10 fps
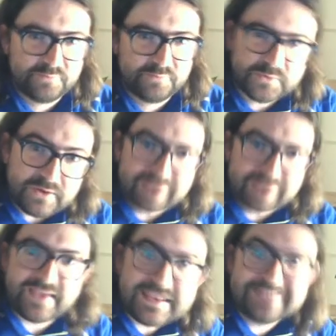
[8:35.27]
But we don't have
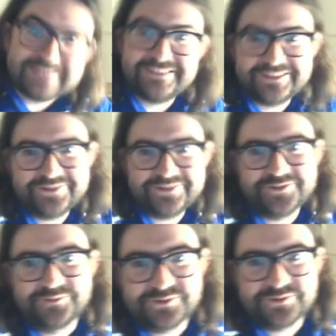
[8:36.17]
anything in
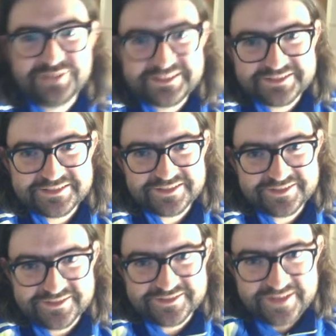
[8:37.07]
London which really
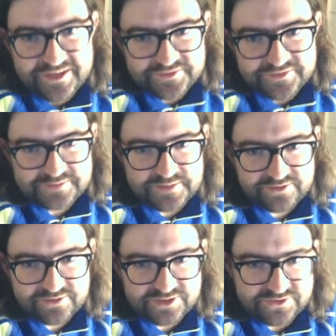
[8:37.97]
discusses these
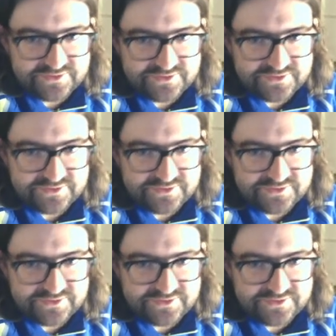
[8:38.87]
bigger issues.